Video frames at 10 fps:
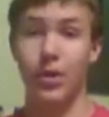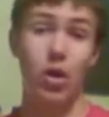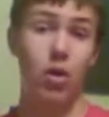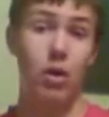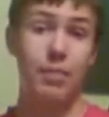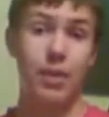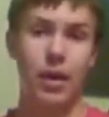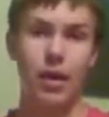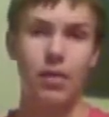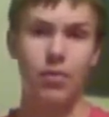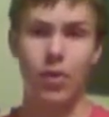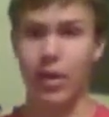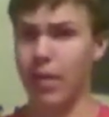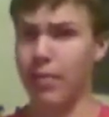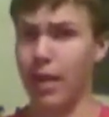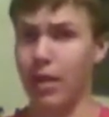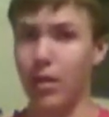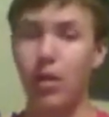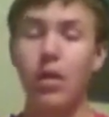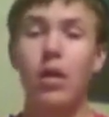in co-op and free combat,
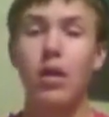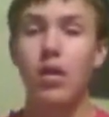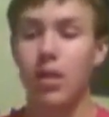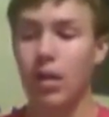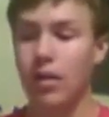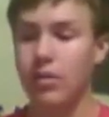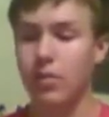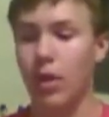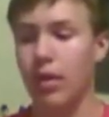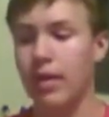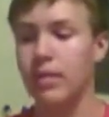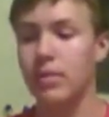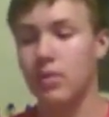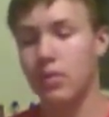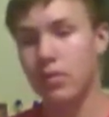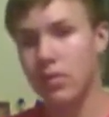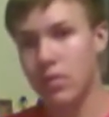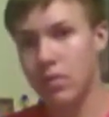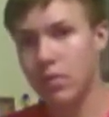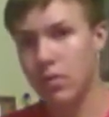as well as
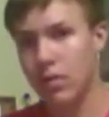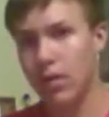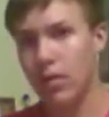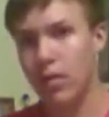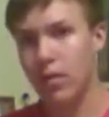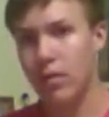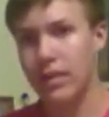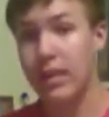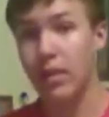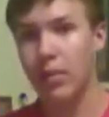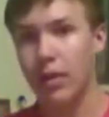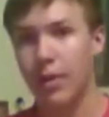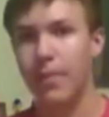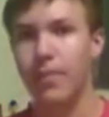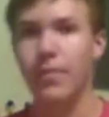the single player.